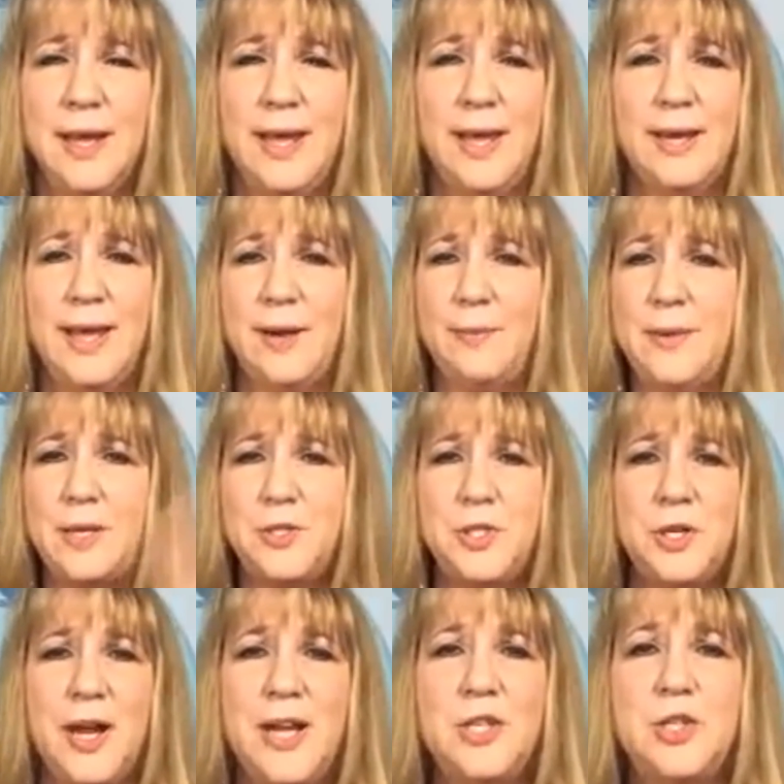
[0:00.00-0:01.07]
and I'm not
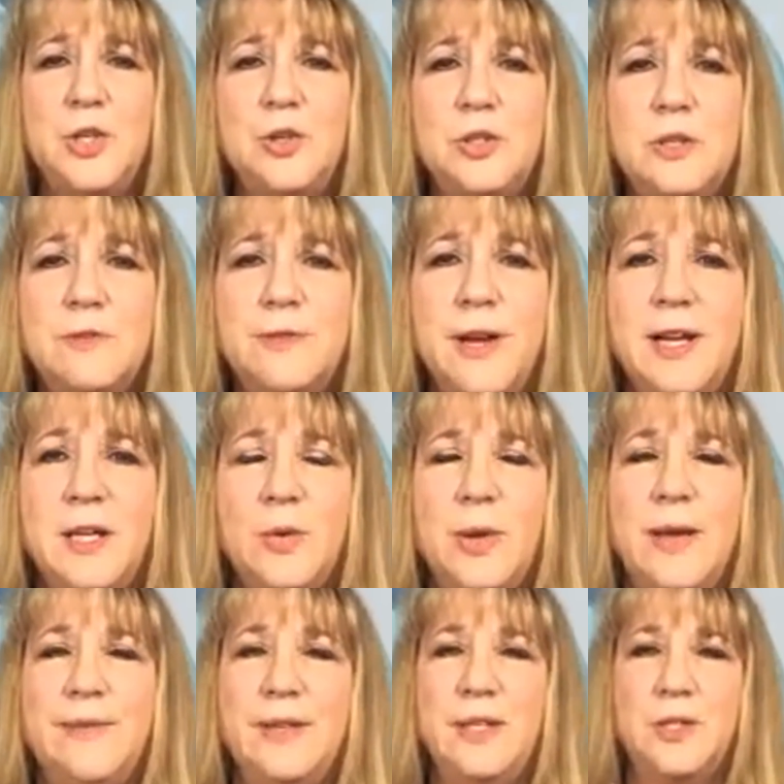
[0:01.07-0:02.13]
sure. I choose to find new
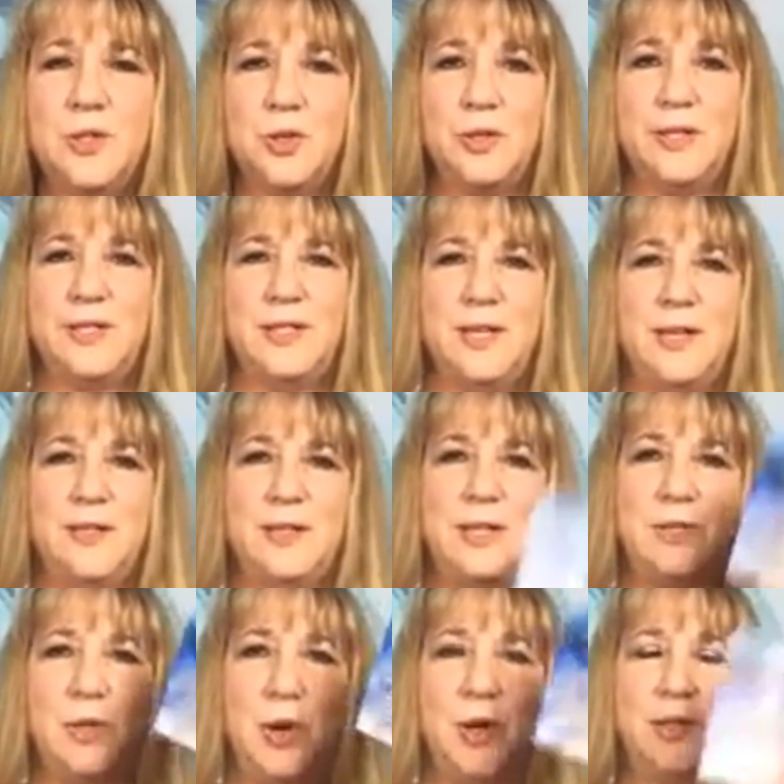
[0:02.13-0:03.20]
evidence, Julie says.
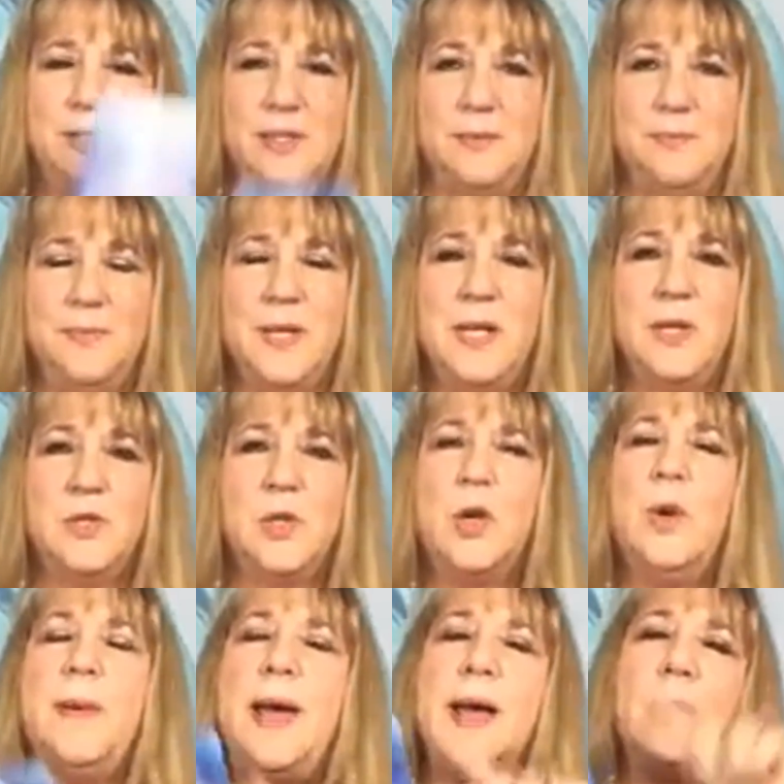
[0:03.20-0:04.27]
That's awesome. So
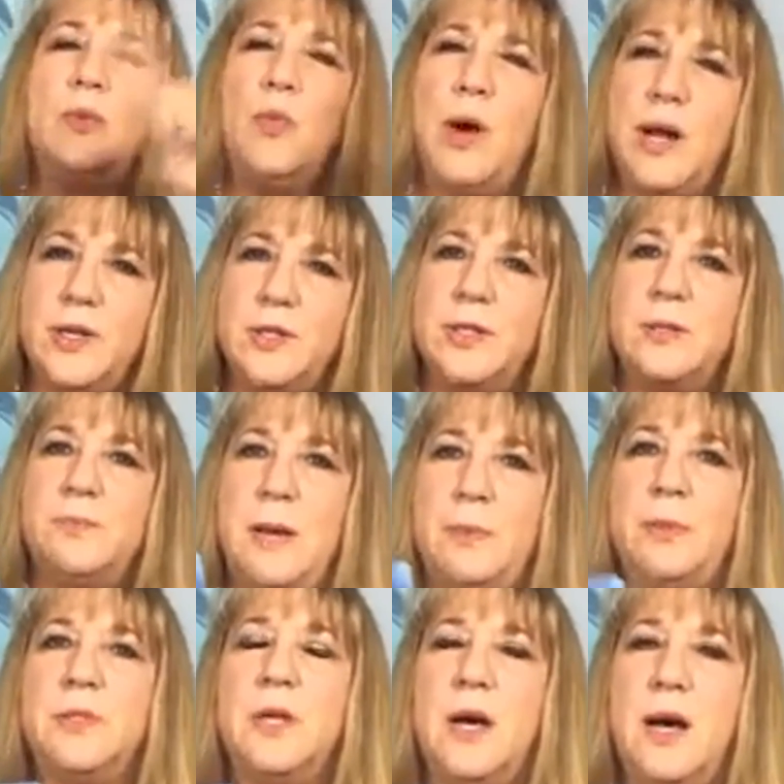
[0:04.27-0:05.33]
go back and watch this
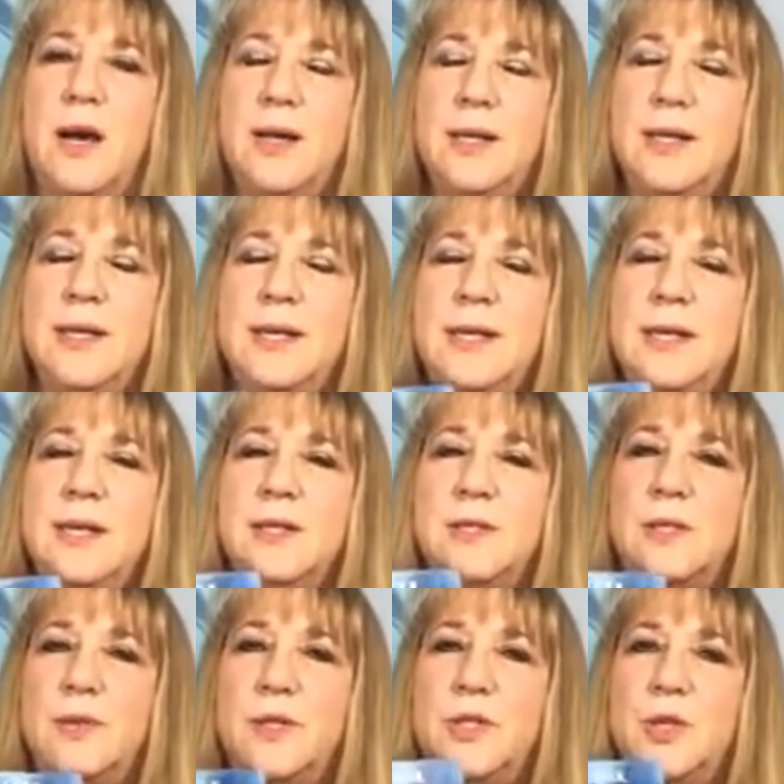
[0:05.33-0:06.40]
Bubble Talk
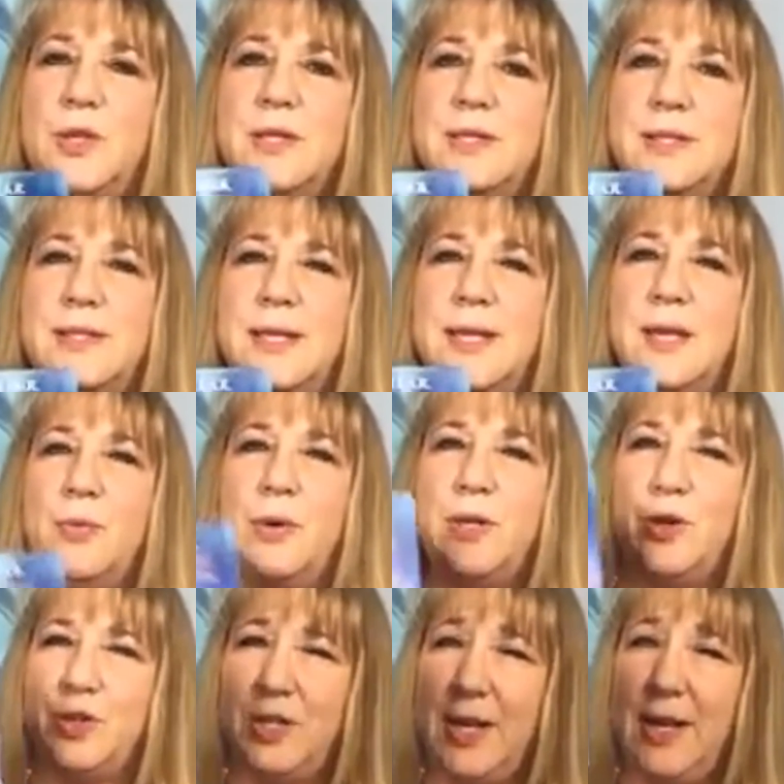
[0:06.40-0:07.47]
so that you can see what
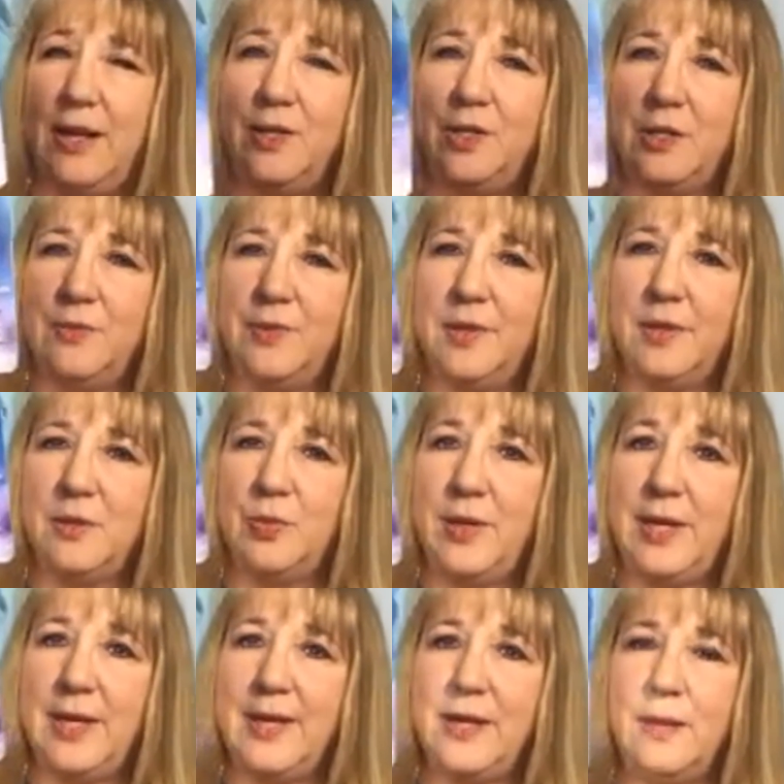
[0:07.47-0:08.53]
your challenge is for this
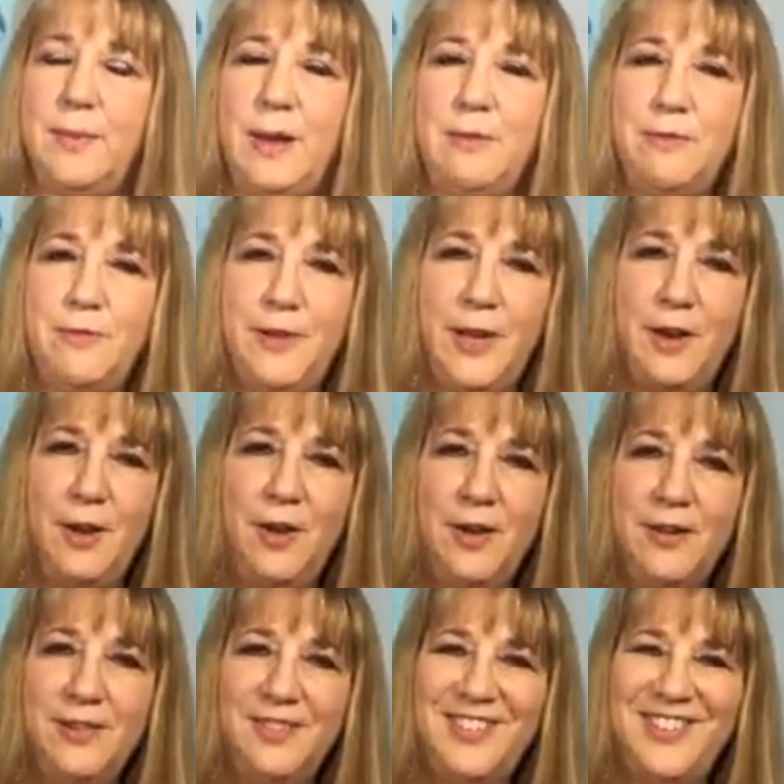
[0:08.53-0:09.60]
weekend about fear.
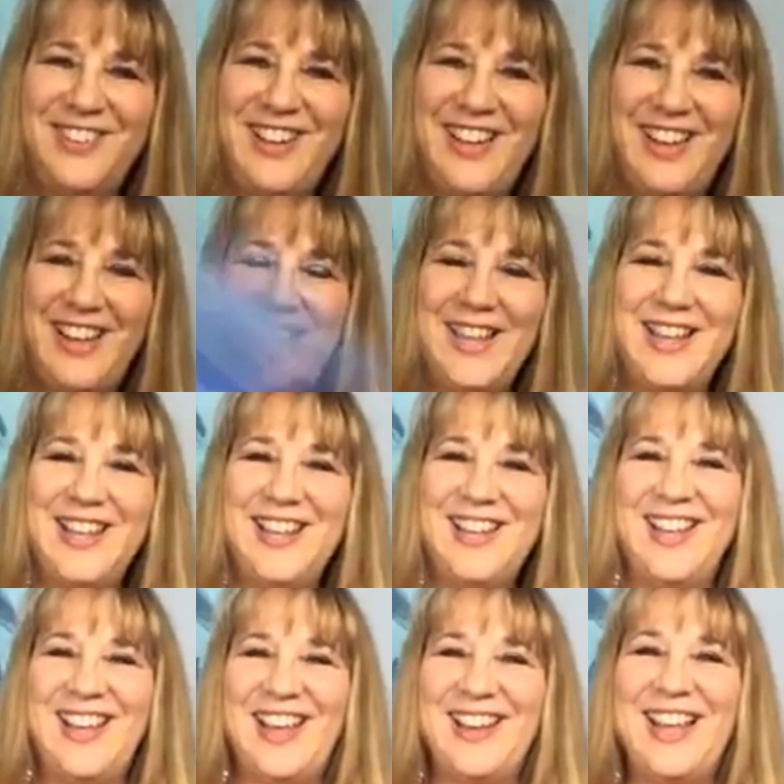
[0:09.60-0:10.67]
Okay,
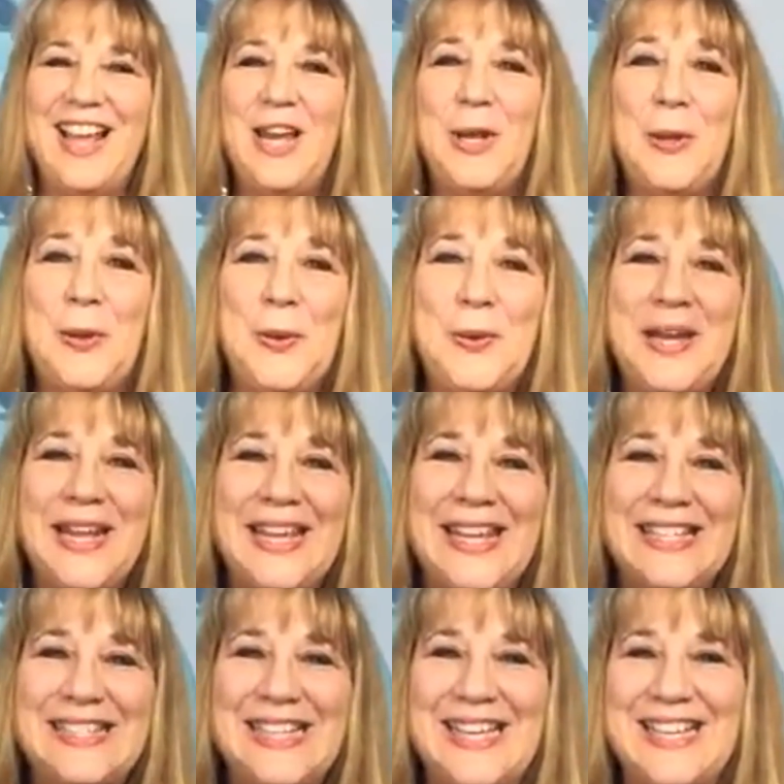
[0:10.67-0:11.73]
and hello,
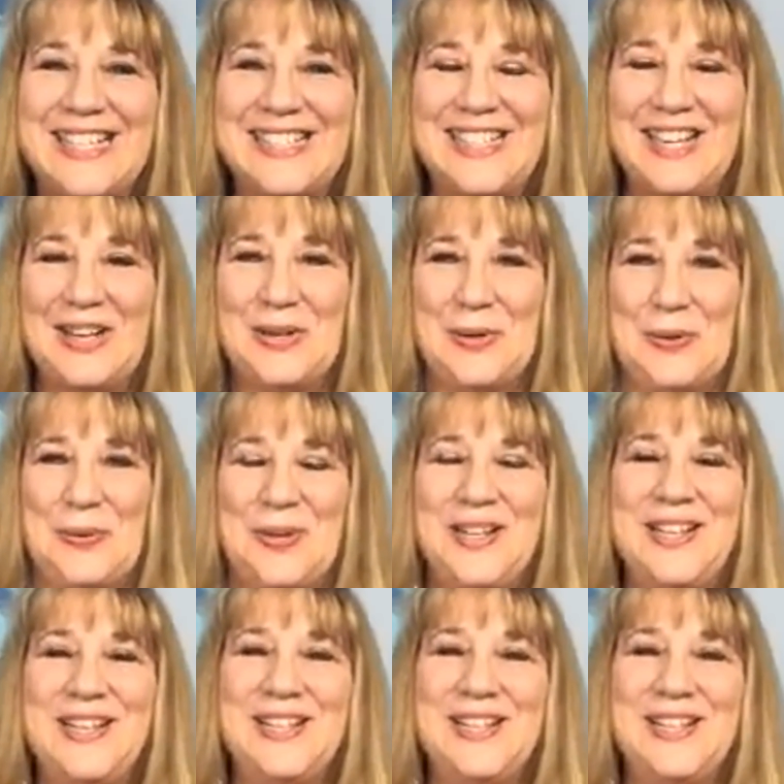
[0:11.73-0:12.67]
Nikki says hello.